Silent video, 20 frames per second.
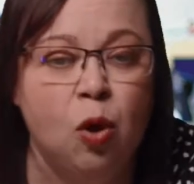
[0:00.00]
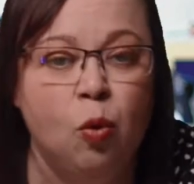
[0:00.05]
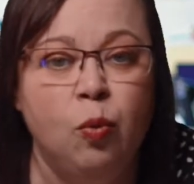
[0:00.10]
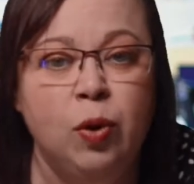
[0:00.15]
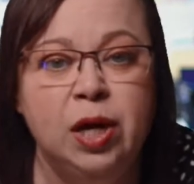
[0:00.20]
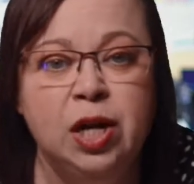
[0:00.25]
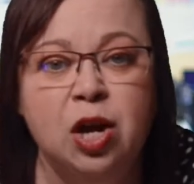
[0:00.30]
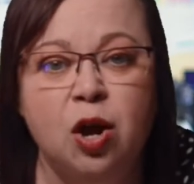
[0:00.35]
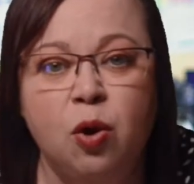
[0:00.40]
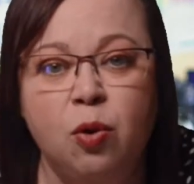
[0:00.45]

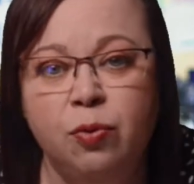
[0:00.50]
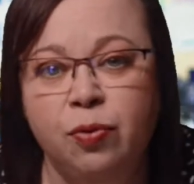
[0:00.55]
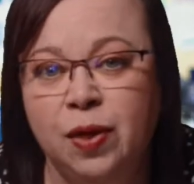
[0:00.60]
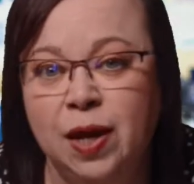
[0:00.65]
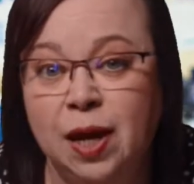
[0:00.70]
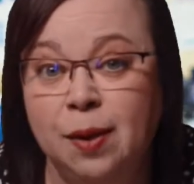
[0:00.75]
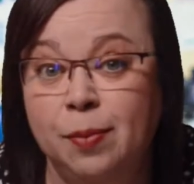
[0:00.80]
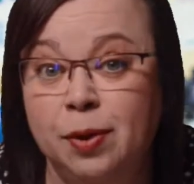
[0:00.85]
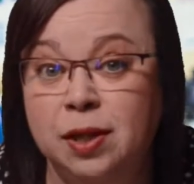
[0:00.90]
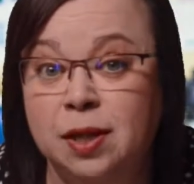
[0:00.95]
We don't
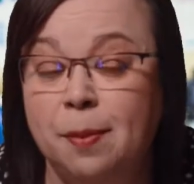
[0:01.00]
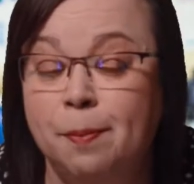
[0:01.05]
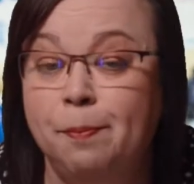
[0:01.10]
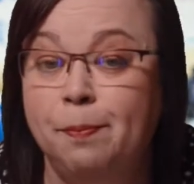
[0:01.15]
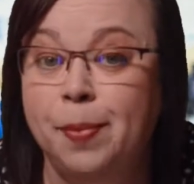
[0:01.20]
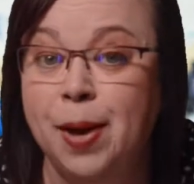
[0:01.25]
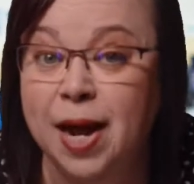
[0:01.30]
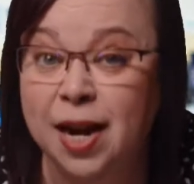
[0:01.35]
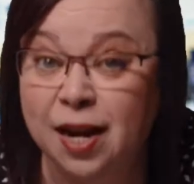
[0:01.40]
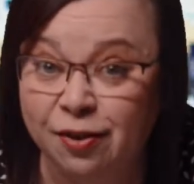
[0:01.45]
think about the
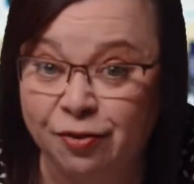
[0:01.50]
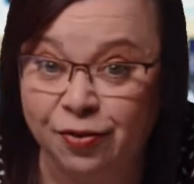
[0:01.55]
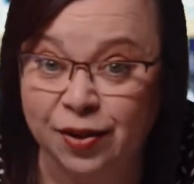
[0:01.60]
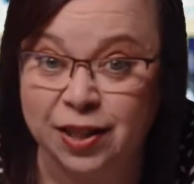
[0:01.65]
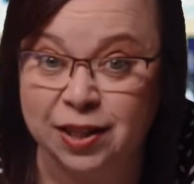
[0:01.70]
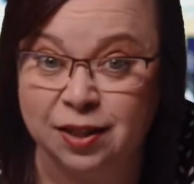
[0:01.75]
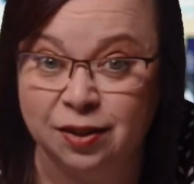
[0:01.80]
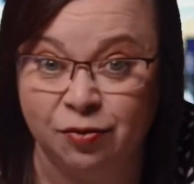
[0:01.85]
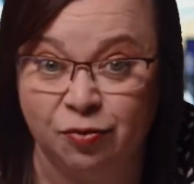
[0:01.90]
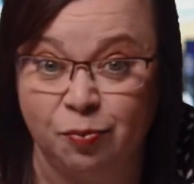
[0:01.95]

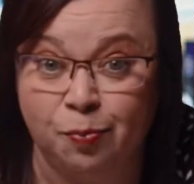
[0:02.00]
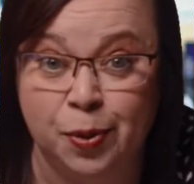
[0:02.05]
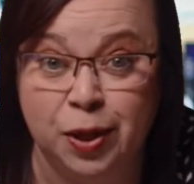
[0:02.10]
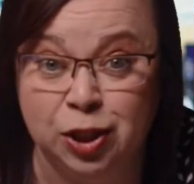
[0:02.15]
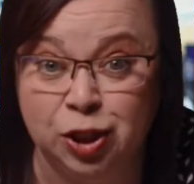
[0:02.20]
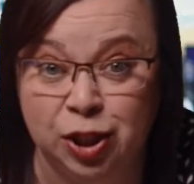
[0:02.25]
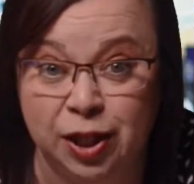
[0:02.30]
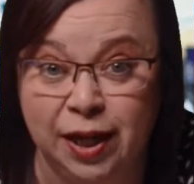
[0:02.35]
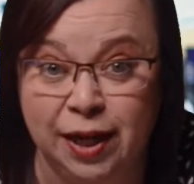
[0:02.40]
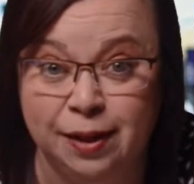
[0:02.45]
benefits of
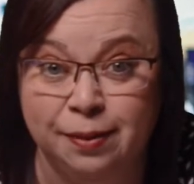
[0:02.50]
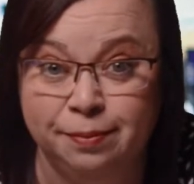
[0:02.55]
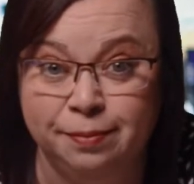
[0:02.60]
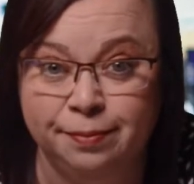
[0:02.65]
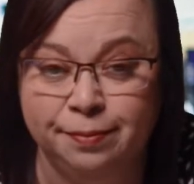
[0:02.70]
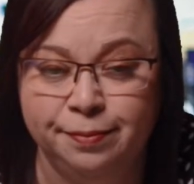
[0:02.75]
budgeting.